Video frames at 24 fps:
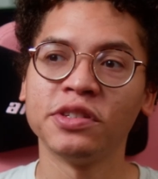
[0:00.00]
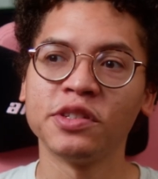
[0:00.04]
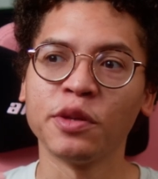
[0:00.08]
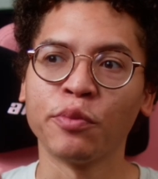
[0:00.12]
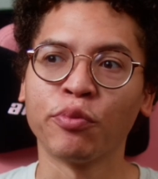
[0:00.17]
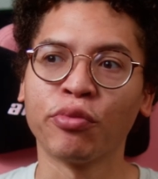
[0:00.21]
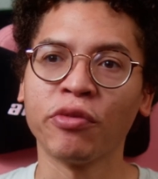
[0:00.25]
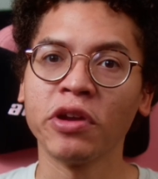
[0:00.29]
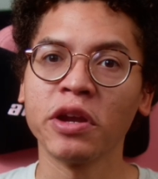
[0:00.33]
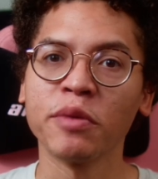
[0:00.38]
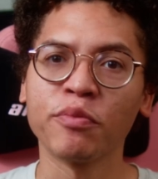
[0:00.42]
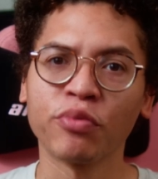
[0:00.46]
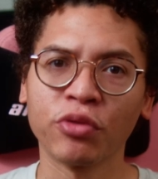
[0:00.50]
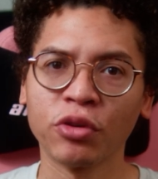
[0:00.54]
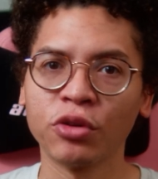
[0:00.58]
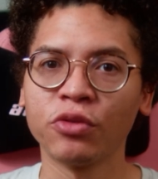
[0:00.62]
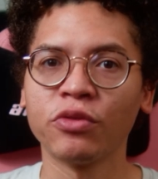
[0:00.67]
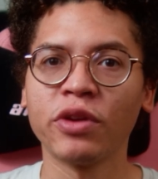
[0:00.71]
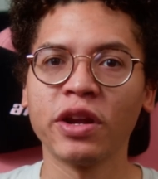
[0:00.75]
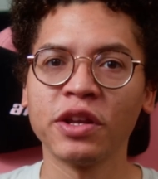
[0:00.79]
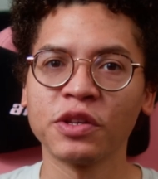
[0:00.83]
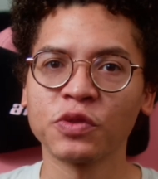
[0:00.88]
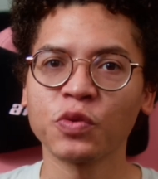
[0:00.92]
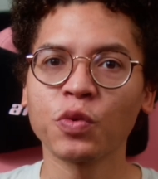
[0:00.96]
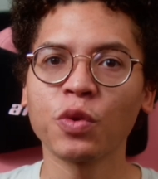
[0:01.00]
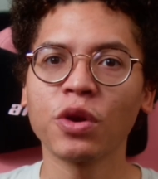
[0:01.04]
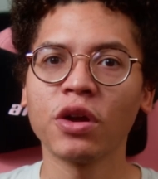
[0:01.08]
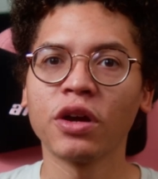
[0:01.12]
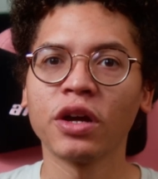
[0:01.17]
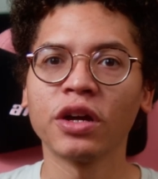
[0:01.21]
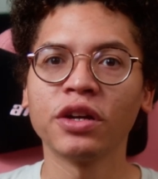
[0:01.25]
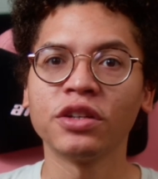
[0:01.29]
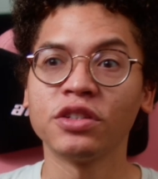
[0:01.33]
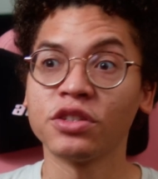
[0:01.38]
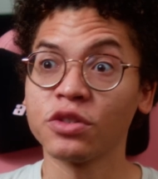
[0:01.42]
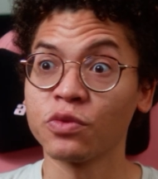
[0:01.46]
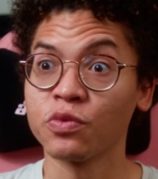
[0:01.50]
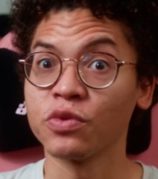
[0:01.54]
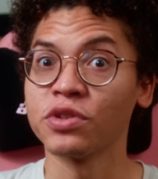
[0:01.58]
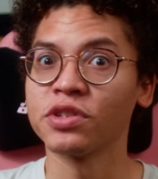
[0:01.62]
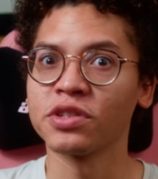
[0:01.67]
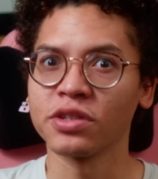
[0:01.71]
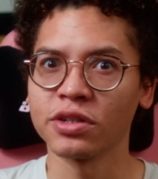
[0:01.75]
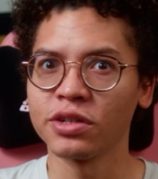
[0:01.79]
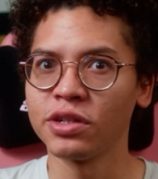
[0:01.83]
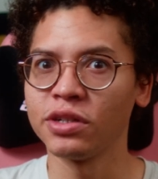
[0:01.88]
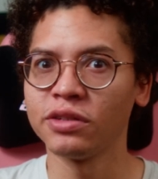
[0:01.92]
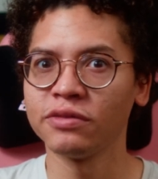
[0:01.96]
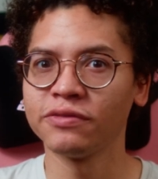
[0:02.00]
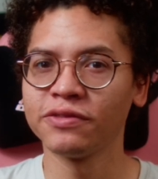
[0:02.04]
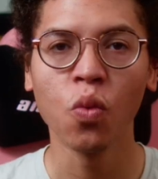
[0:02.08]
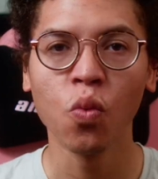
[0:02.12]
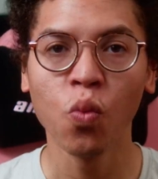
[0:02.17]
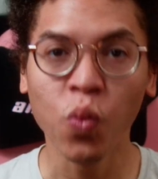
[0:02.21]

to bring ProRes RAW to Resolve.